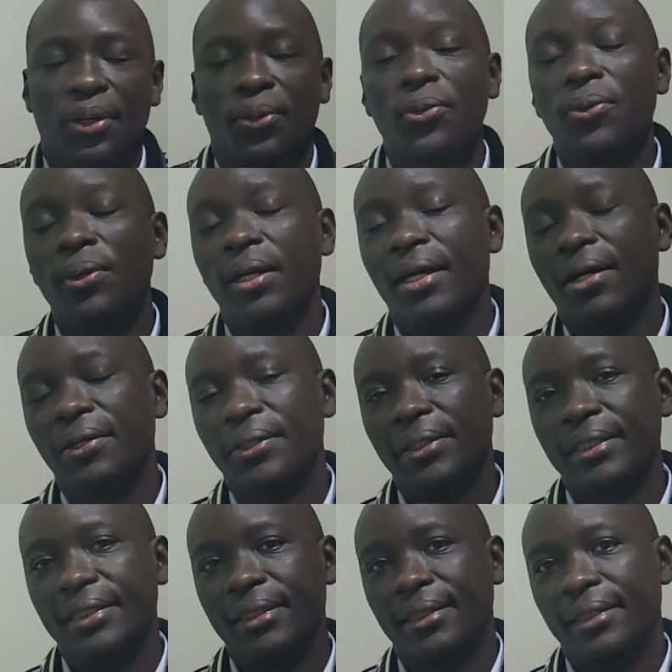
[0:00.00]
Google
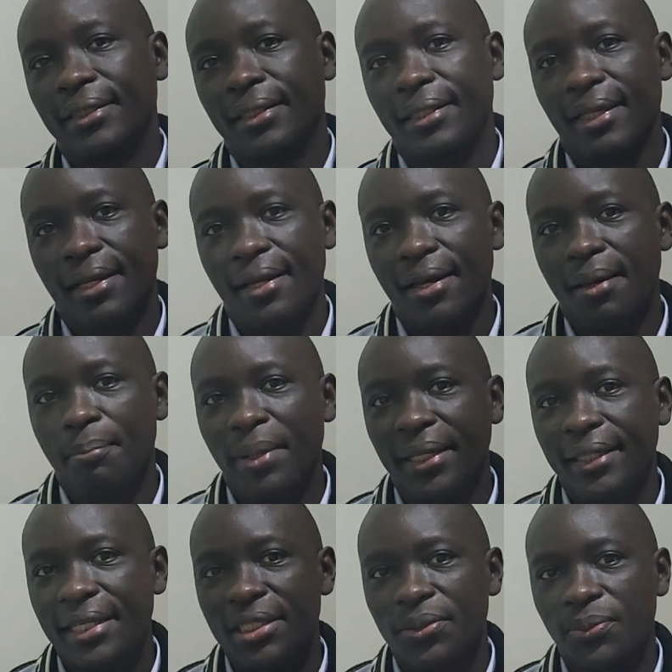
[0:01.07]
is
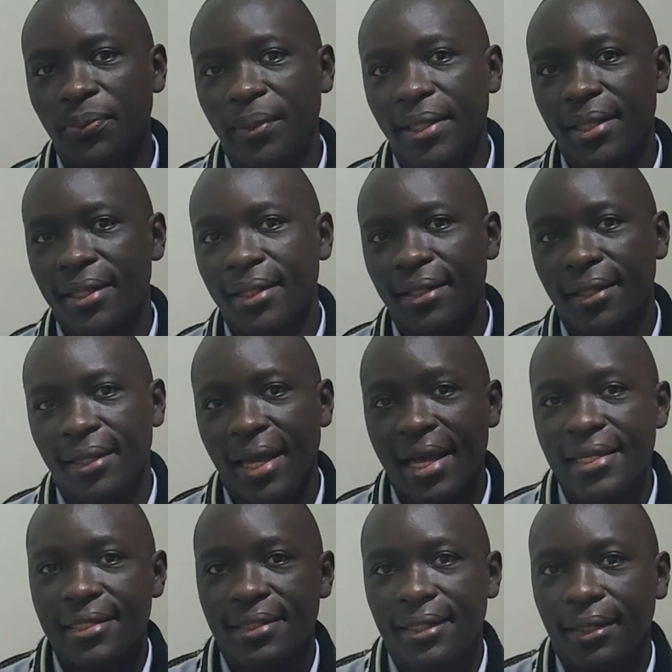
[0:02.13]
partners with
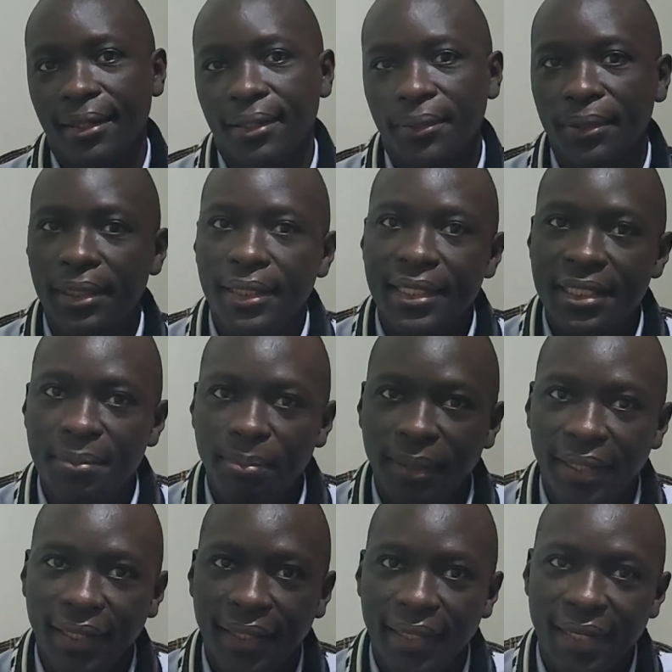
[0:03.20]
has the
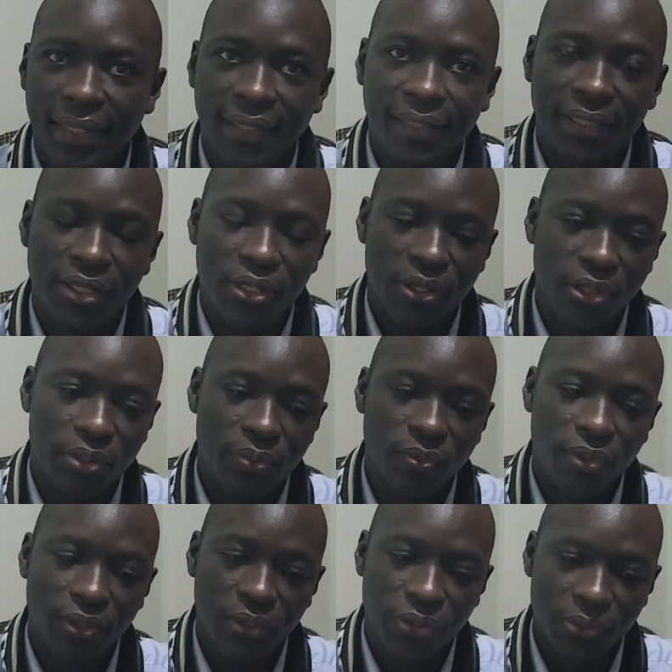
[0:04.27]
display and
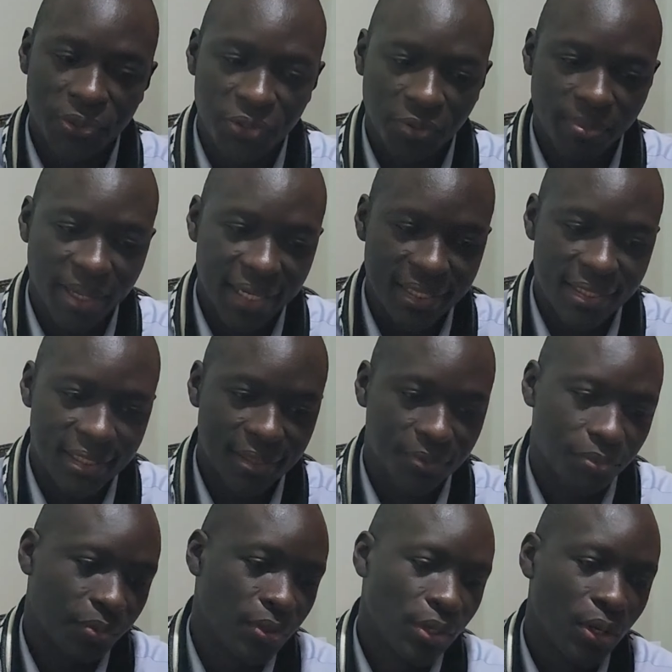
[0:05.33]
YouTube ads,
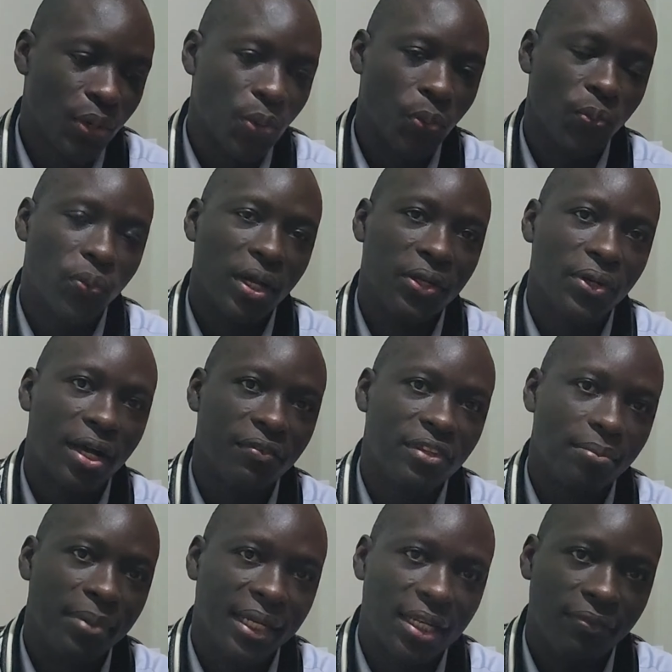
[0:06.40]
where you have
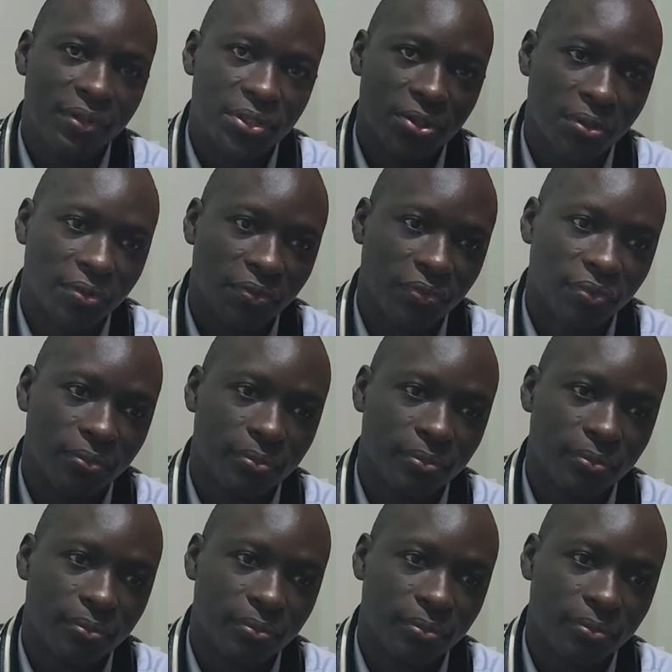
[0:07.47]
the benefit of